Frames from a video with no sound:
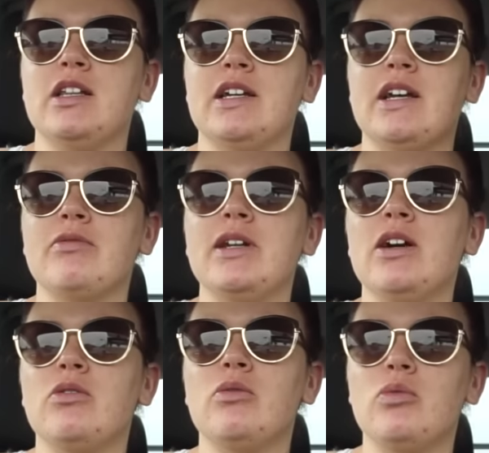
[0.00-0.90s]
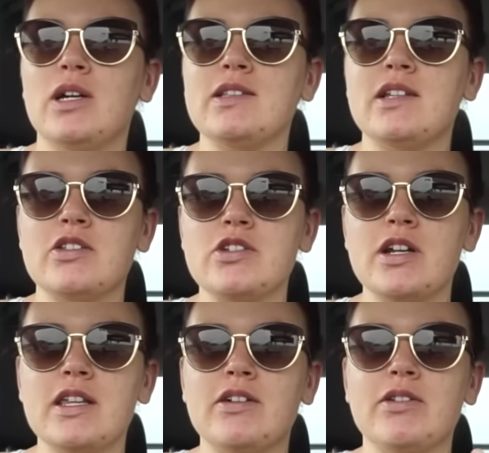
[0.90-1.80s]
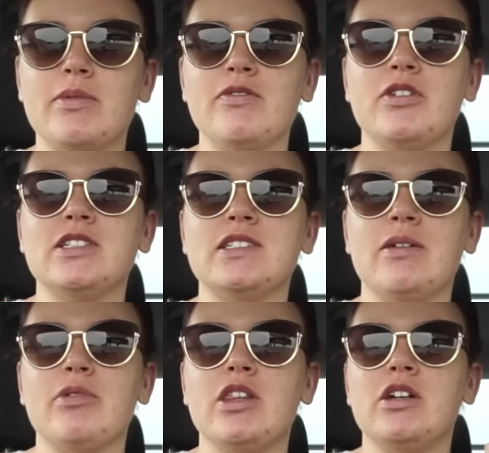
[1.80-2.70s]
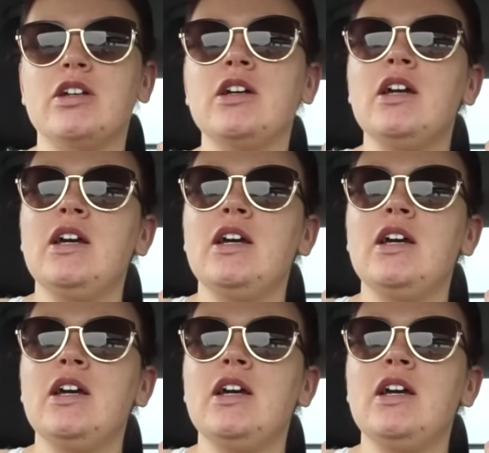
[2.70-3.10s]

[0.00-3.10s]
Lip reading: Like I went out once yesterday and that was my first time with her,